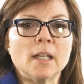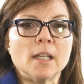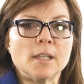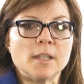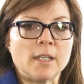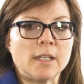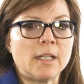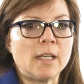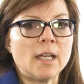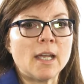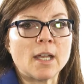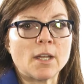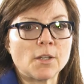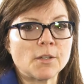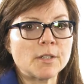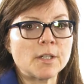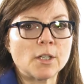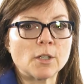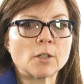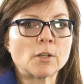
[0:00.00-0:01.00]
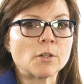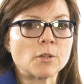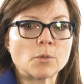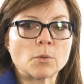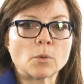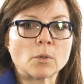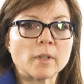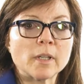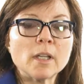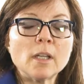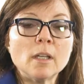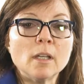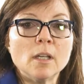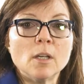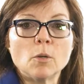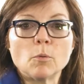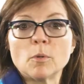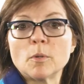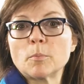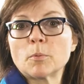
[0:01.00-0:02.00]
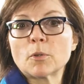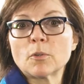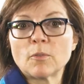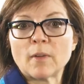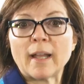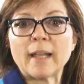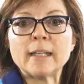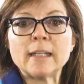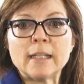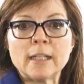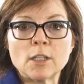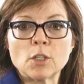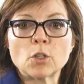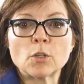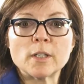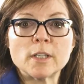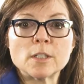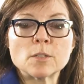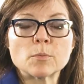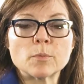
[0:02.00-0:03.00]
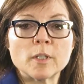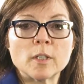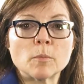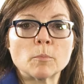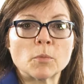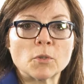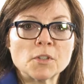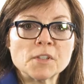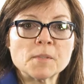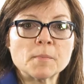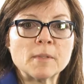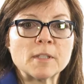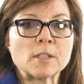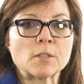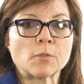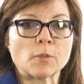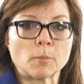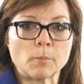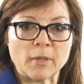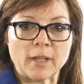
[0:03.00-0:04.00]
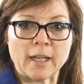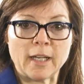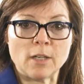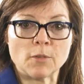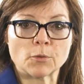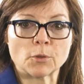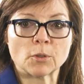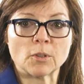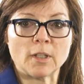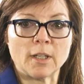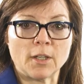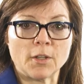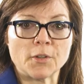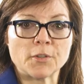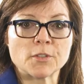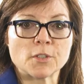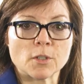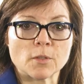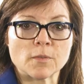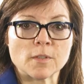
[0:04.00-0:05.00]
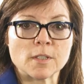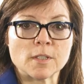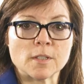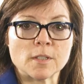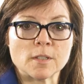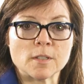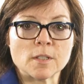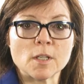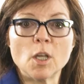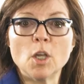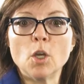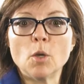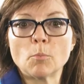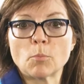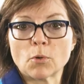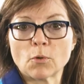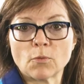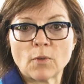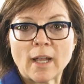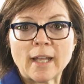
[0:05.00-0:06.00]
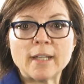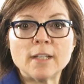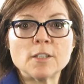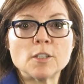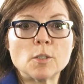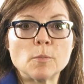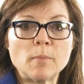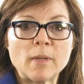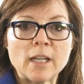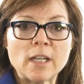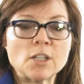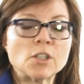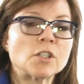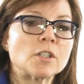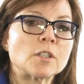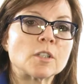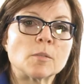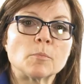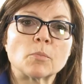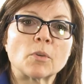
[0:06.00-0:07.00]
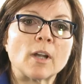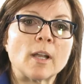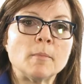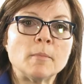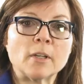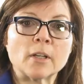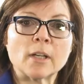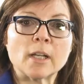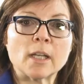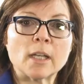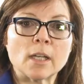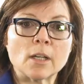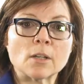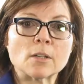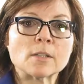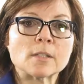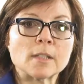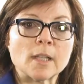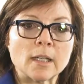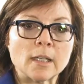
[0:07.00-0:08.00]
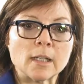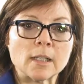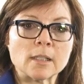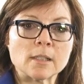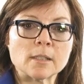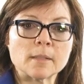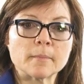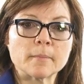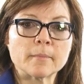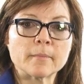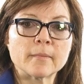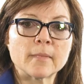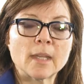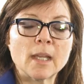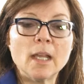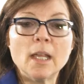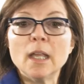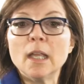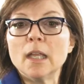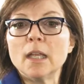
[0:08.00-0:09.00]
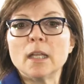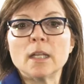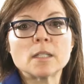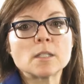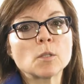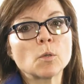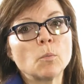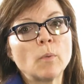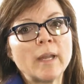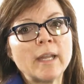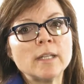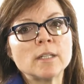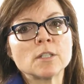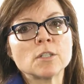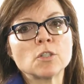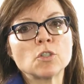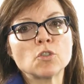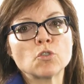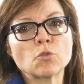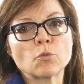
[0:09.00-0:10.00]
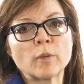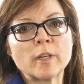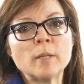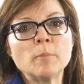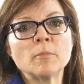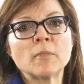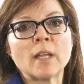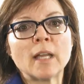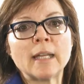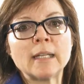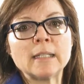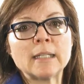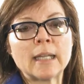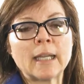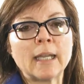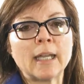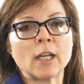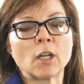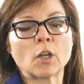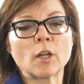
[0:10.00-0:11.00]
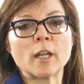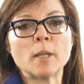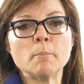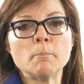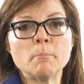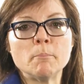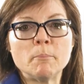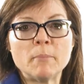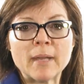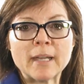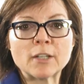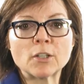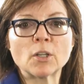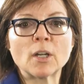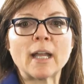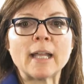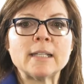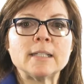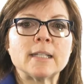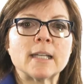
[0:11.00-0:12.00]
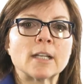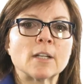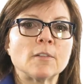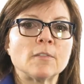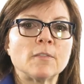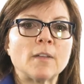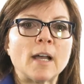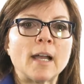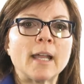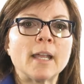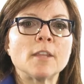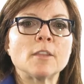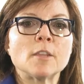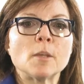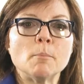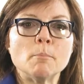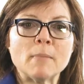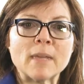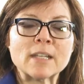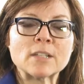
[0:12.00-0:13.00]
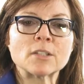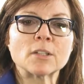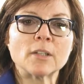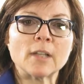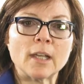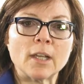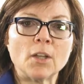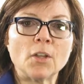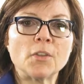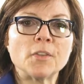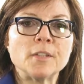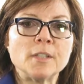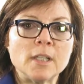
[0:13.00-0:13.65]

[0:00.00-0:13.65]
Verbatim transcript: The healthcare authority would provide increased reimbursements for behavioral health services provided to patients in primary care settings. It's a way to streamline care and better identify the mental health